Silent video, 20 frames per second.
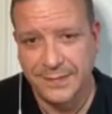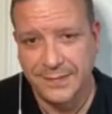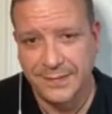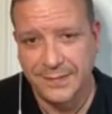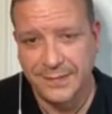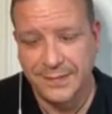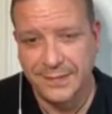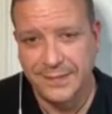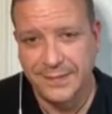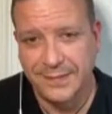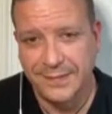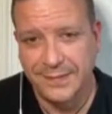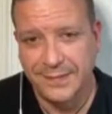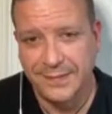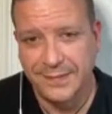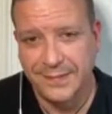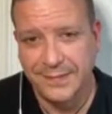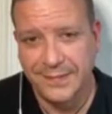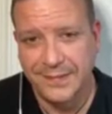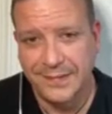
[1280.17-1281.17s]

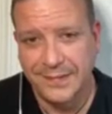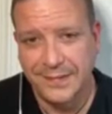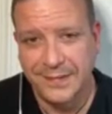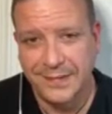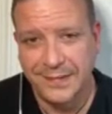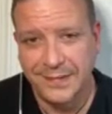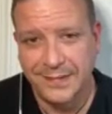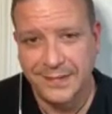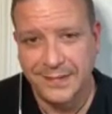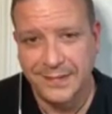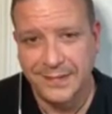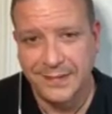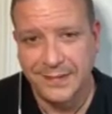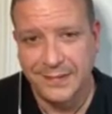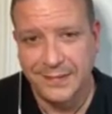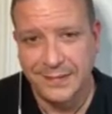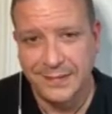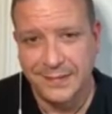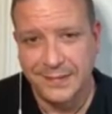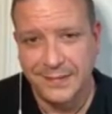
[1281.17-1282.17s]

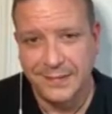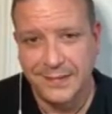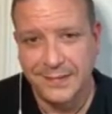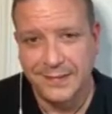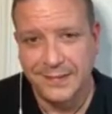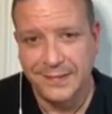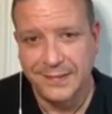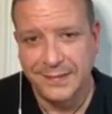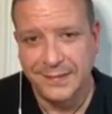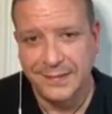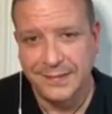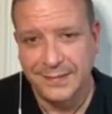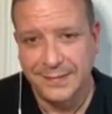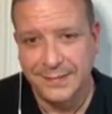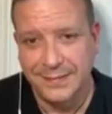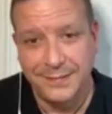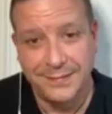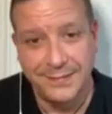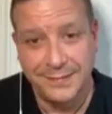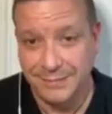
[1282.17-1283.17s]

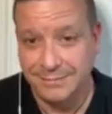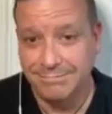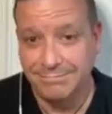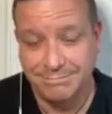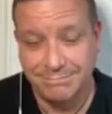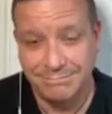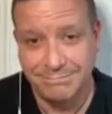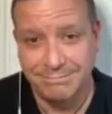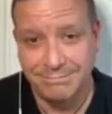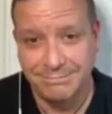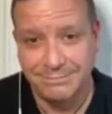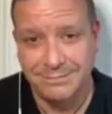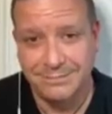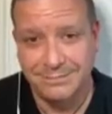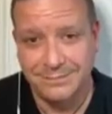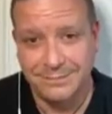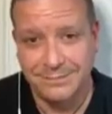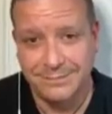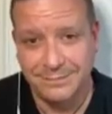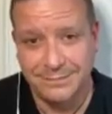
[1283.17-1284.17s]

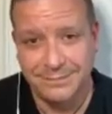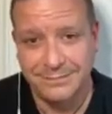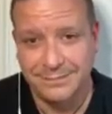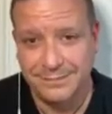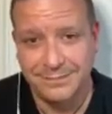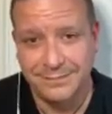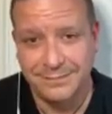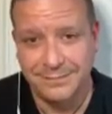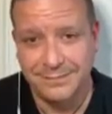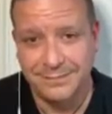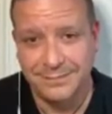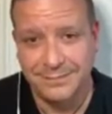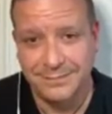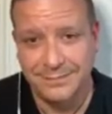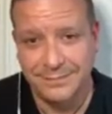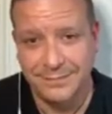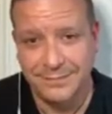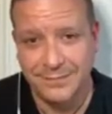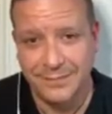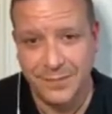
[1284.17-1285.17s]

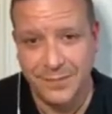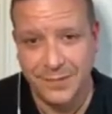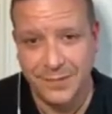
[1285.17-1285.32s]
[no speech]